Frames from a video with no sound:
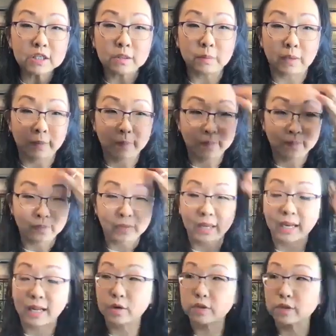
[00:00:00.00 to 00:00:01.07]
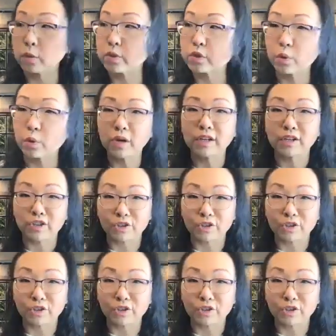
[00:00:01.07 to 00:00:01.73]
to me. And I was like, what's going on?